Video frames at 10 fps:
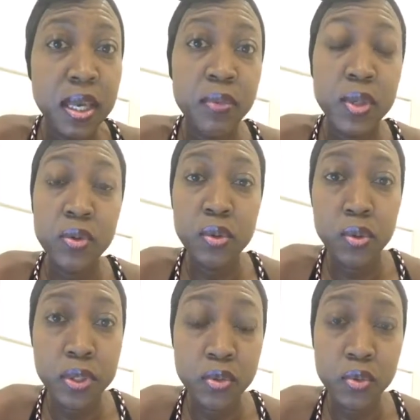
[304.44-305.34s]
And when you
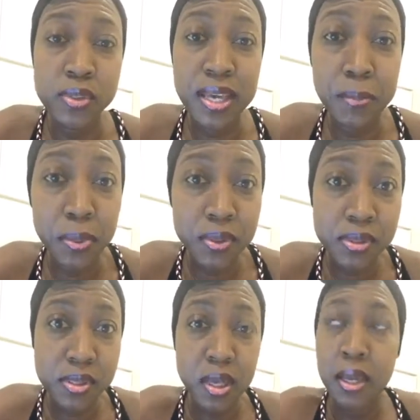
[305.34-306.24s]
go into
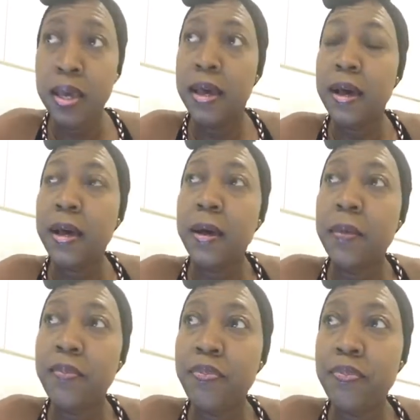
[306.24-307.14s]
temples
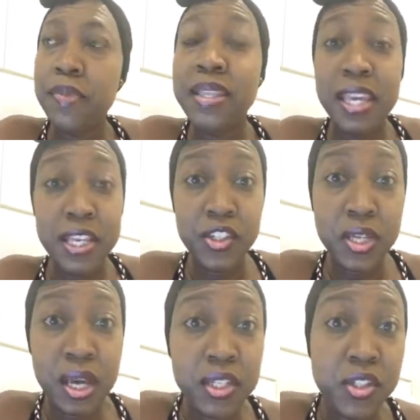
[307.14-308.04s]
in
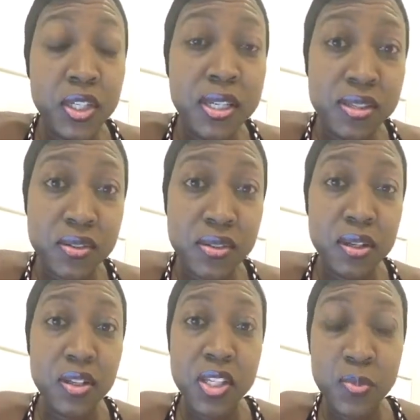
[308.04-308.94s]
Asia, she's
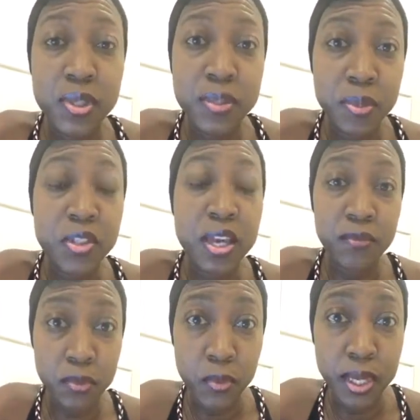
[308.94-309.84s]
pretty much
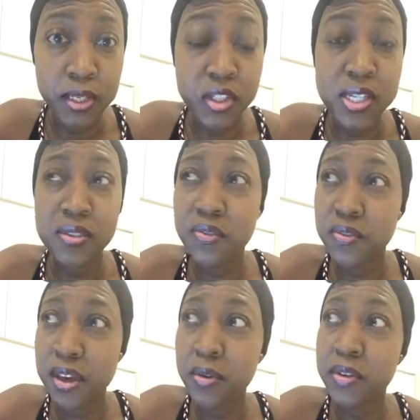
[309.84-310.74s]
everywhere. She's a
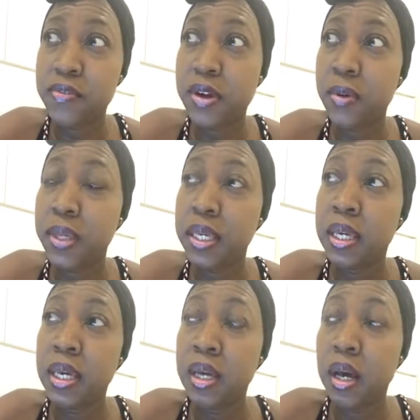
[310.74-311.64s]
very,
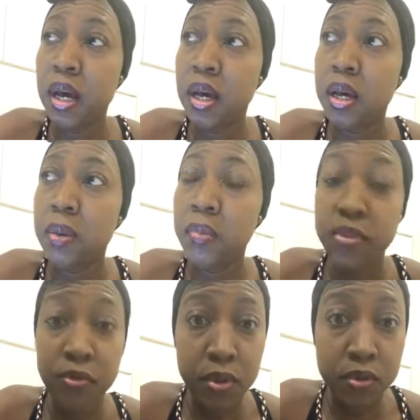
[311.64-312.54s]
very
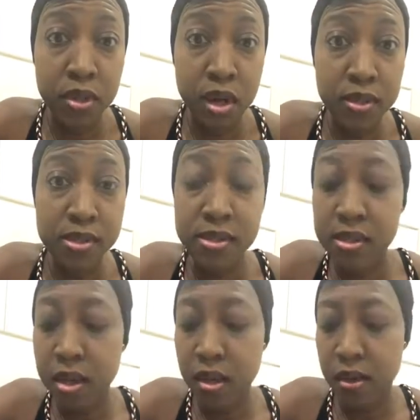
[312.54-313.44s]
revered
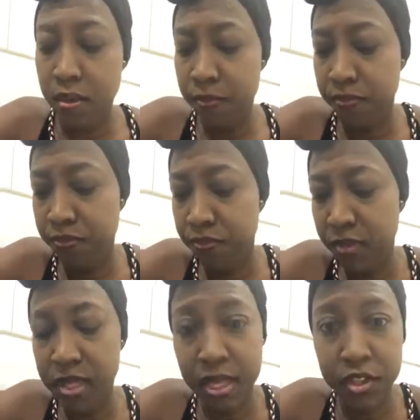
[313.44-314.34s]
goddess in
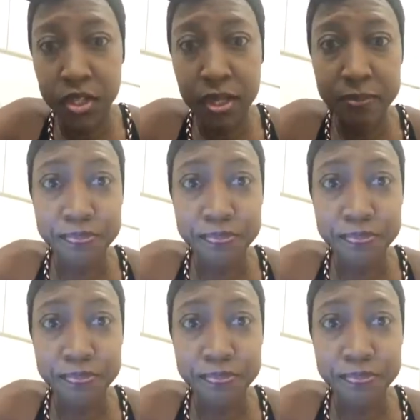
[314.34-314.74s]
Asia.